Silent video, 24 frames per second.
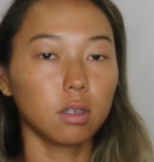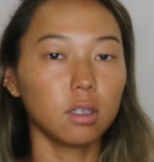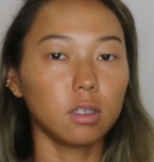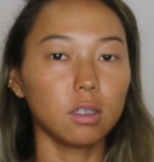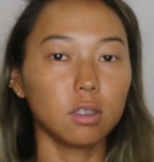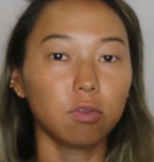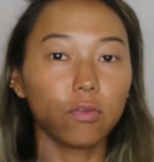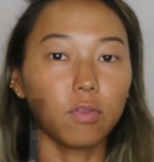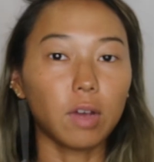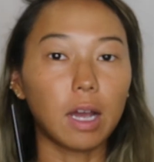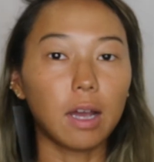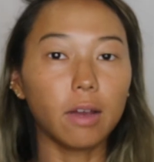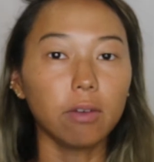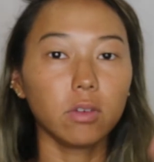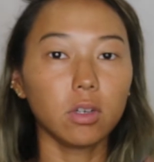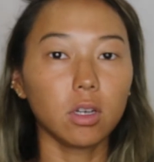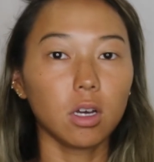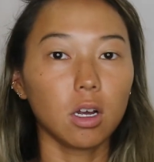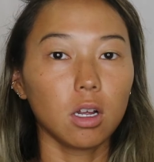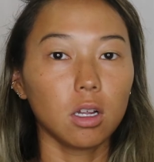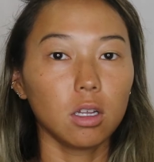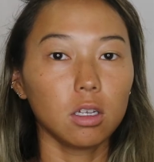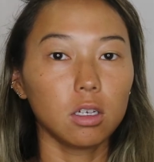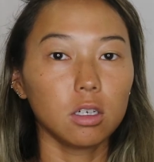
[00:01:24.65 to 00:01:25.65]
It is
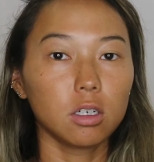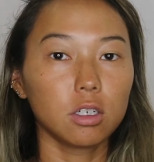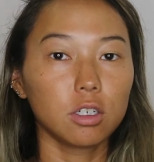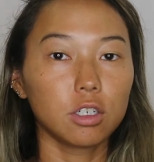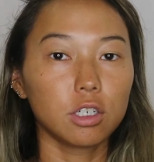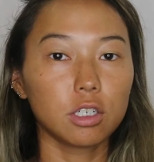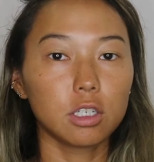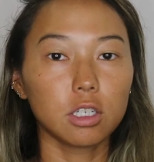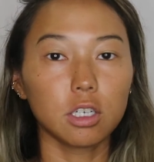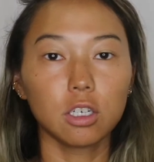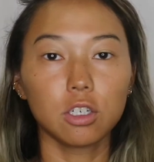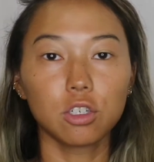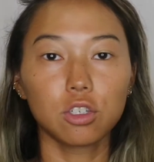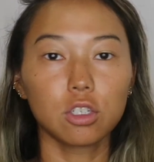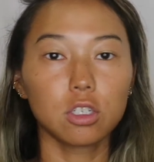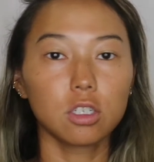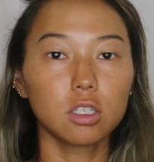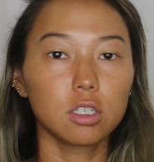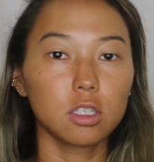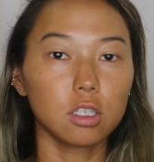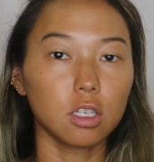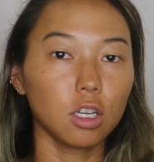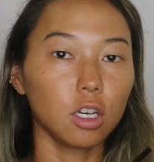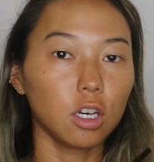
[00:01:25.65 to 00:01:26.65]
$5. It's
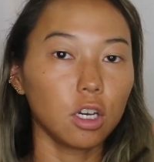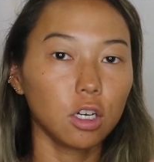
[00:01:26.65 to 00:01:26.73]
just